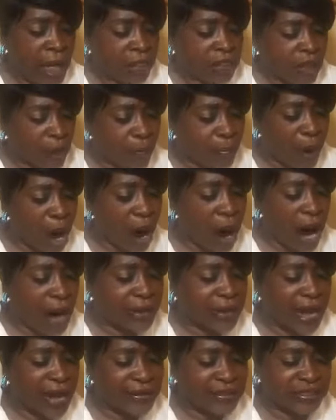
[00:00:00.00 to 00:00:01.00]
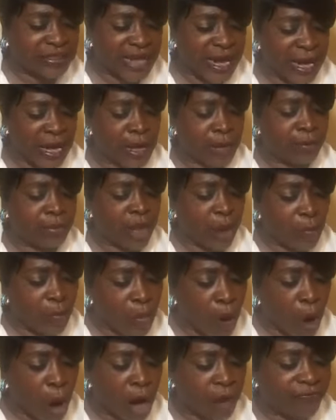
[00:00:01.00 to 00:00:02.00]
the part that seemed the
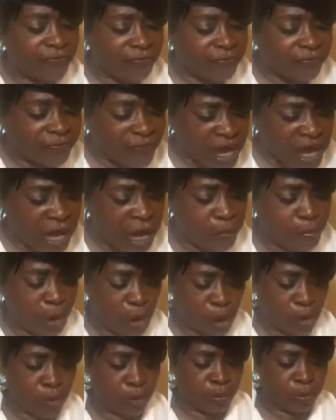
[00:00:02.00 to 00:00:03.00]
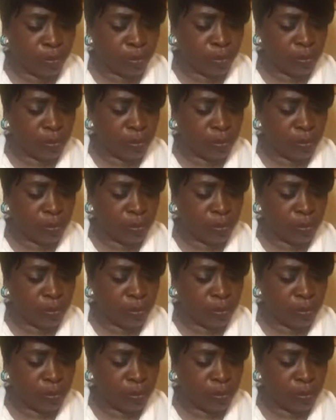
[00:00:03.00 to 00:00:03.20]
more feeble